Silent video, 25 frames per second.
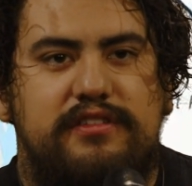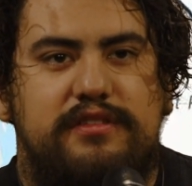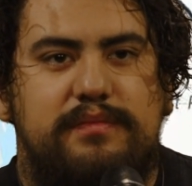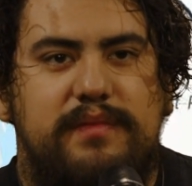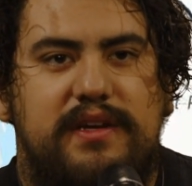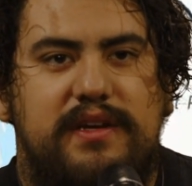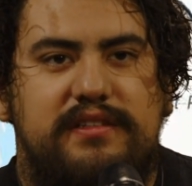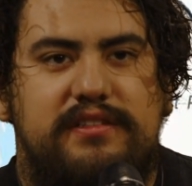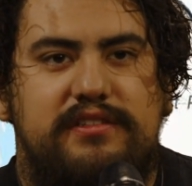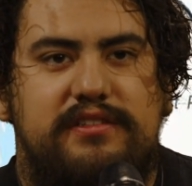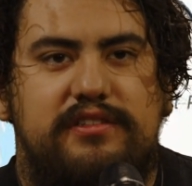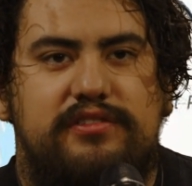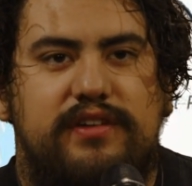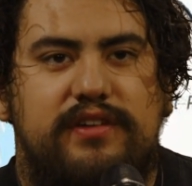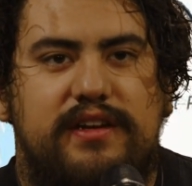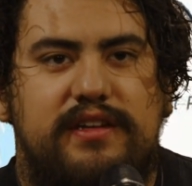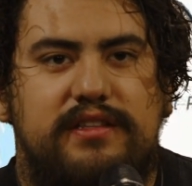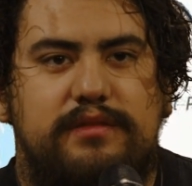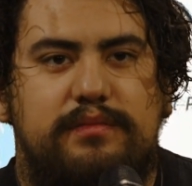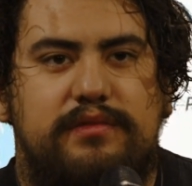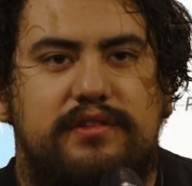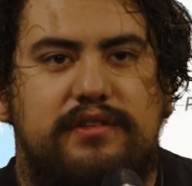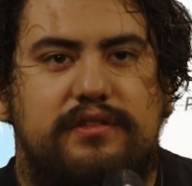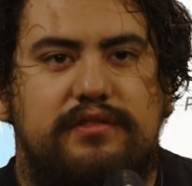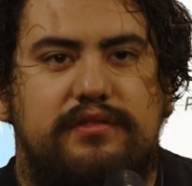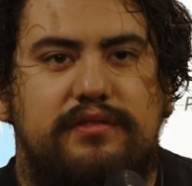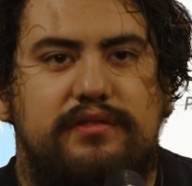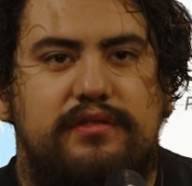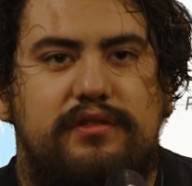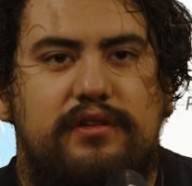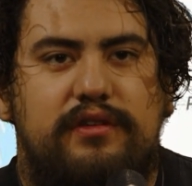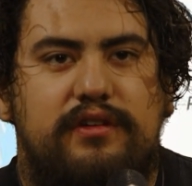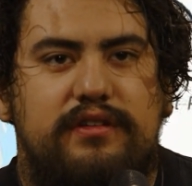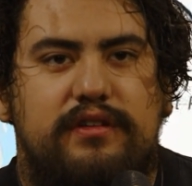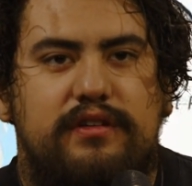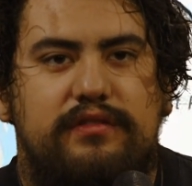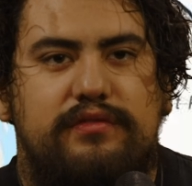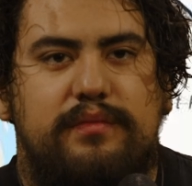meant to transport crude
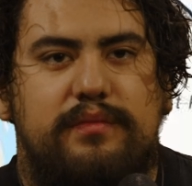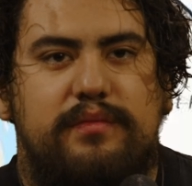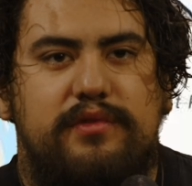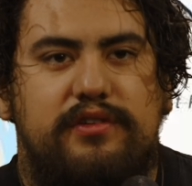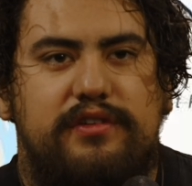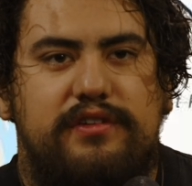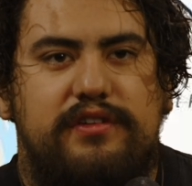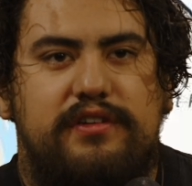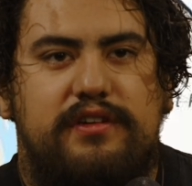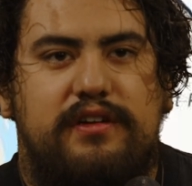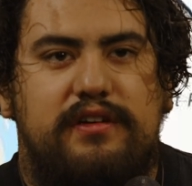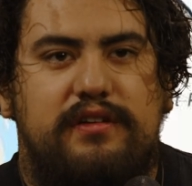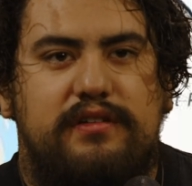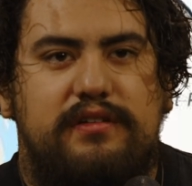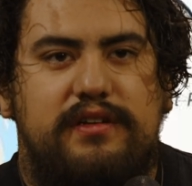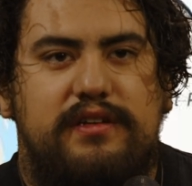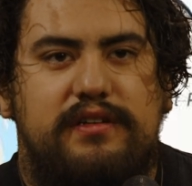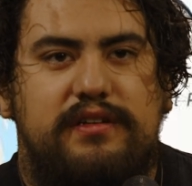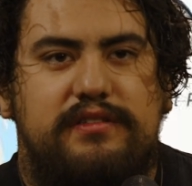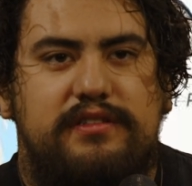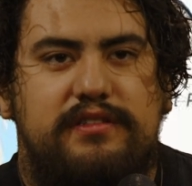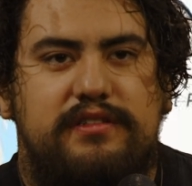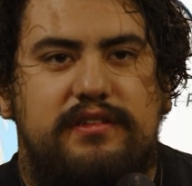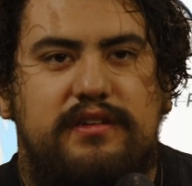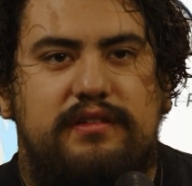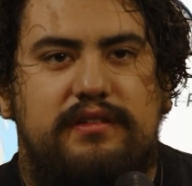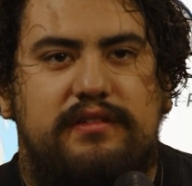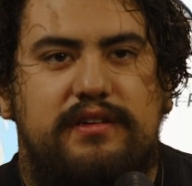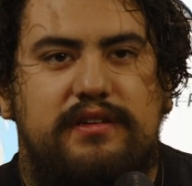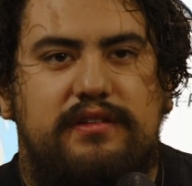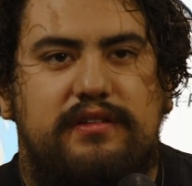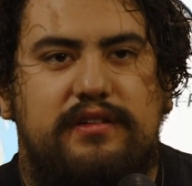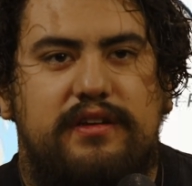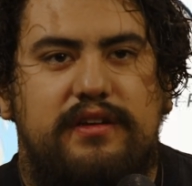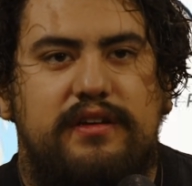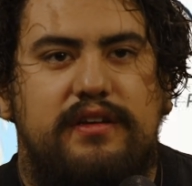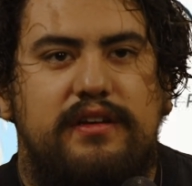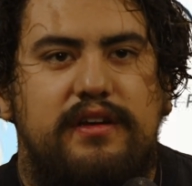oil from North Dakota to
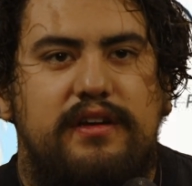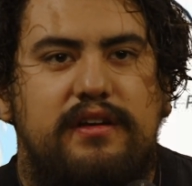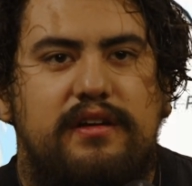Illinois